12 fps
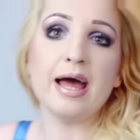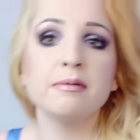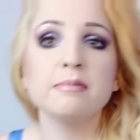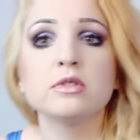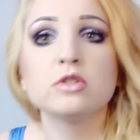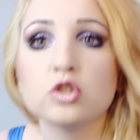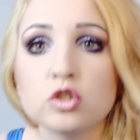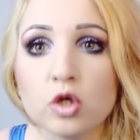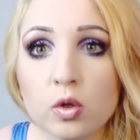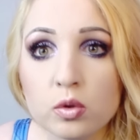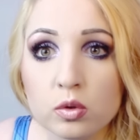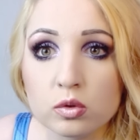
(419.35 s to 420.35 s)
I'm gonna
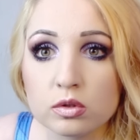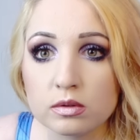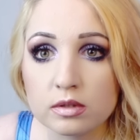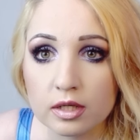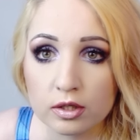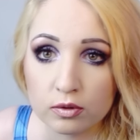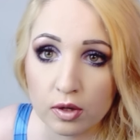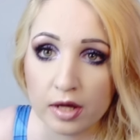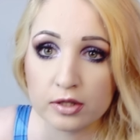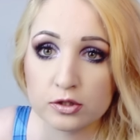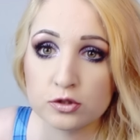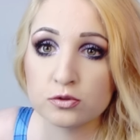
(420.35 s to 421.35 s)
show you something
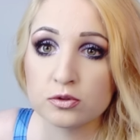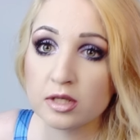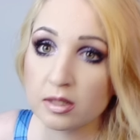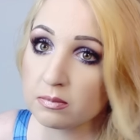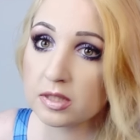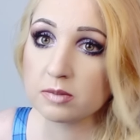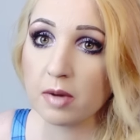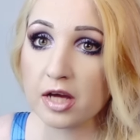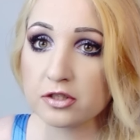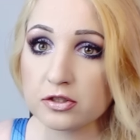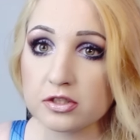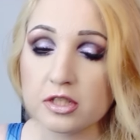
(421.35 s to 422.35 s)
extremely
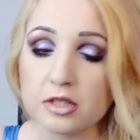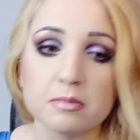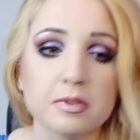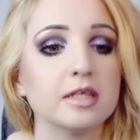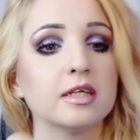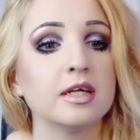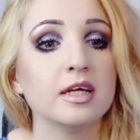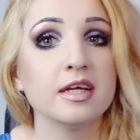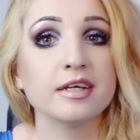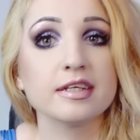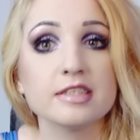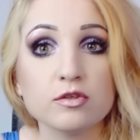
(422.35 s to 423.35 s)
special to me.
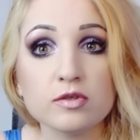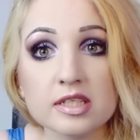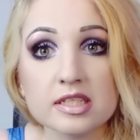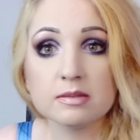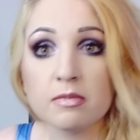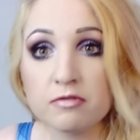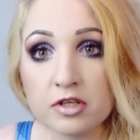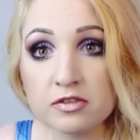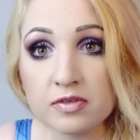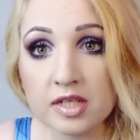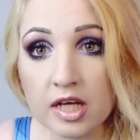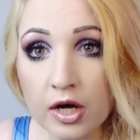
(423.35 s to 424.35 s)
Considering is my first
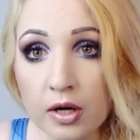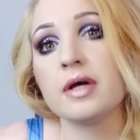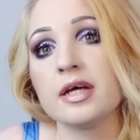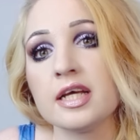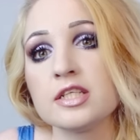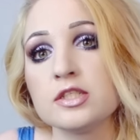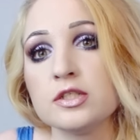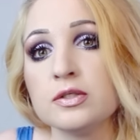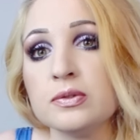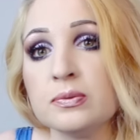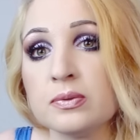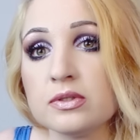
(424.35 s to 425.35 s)
video, I guess
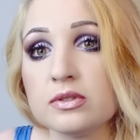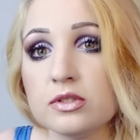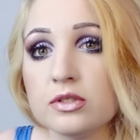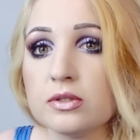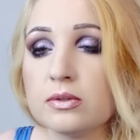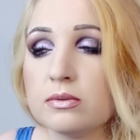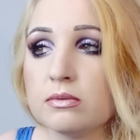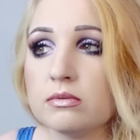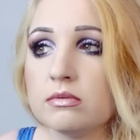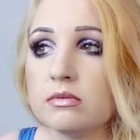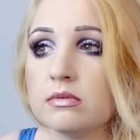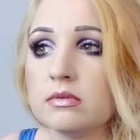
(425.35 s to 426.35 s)
you want to know
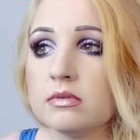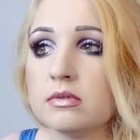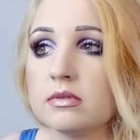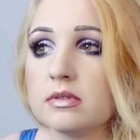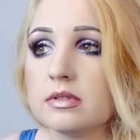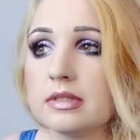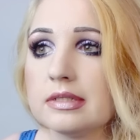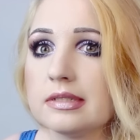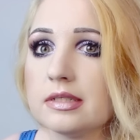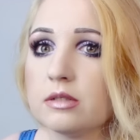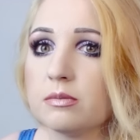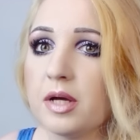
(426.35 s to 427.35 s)
a
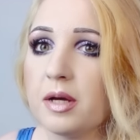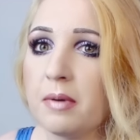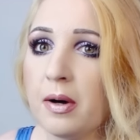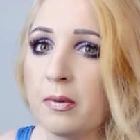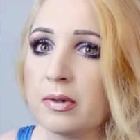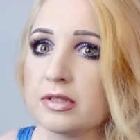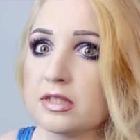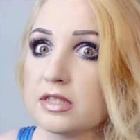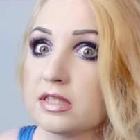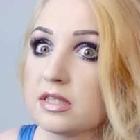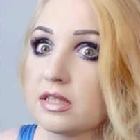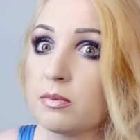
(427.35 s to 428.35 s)
little bit about what
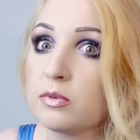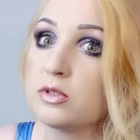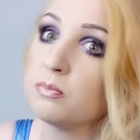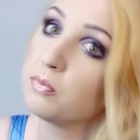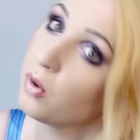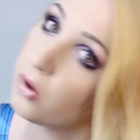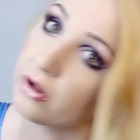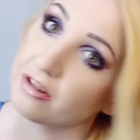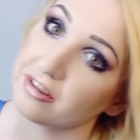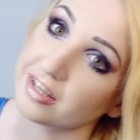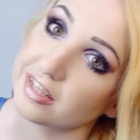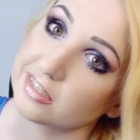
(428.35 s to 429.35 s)
the most
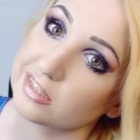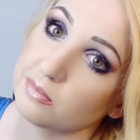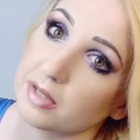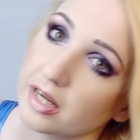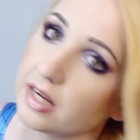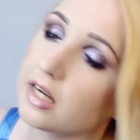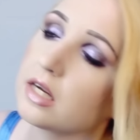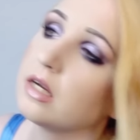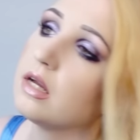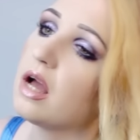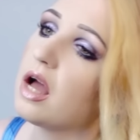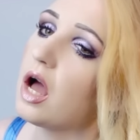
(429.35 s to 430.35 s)
important things to me are,
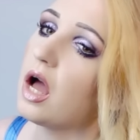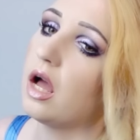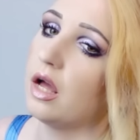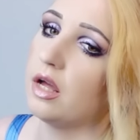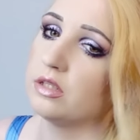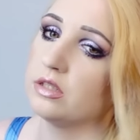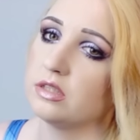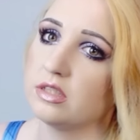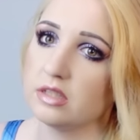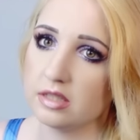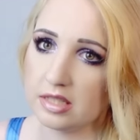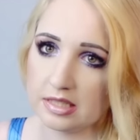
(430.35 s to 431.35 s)
and
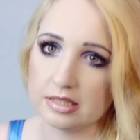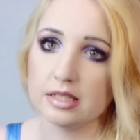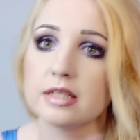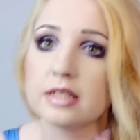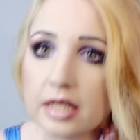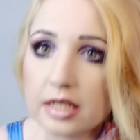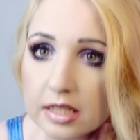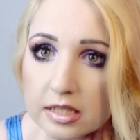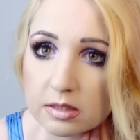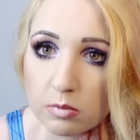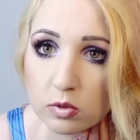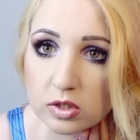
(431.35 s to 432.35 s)
this little lady
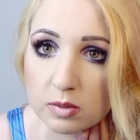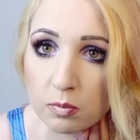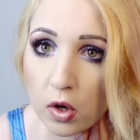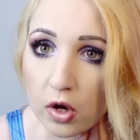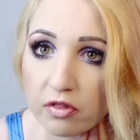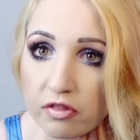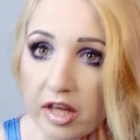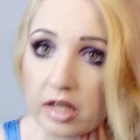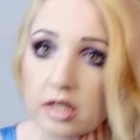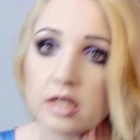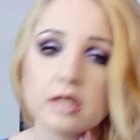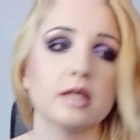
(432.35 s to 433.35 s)
is the most important thing
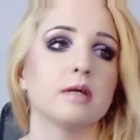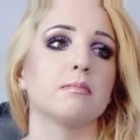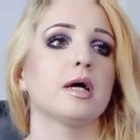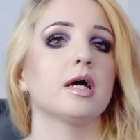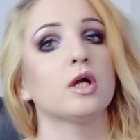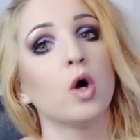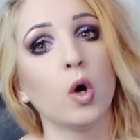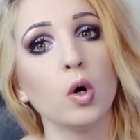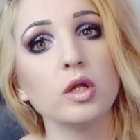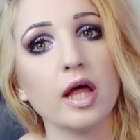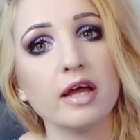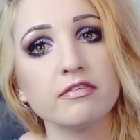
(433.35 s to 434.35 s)
in my
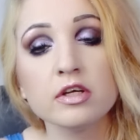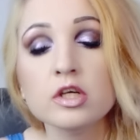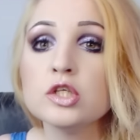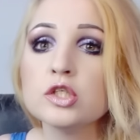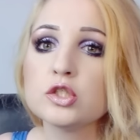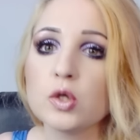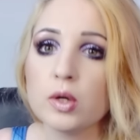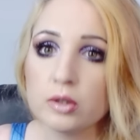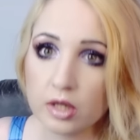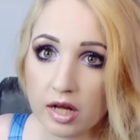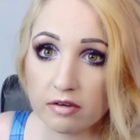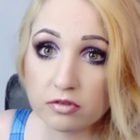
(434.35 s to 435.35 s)
whole life, so I'm
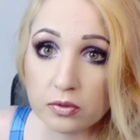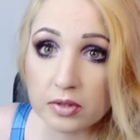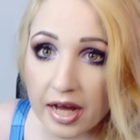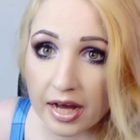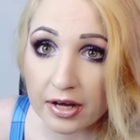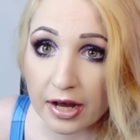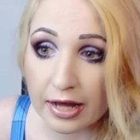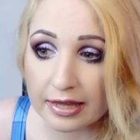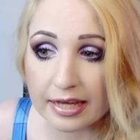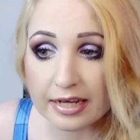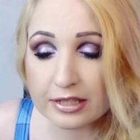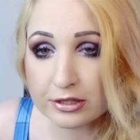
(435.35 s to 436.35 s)
gonna have to go and get her, and
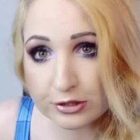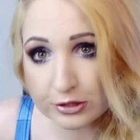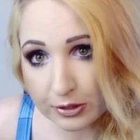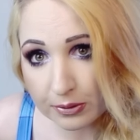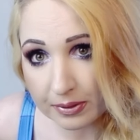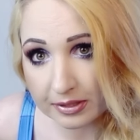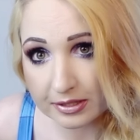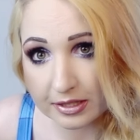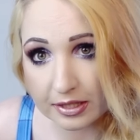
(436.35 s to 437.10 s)
then I can show her to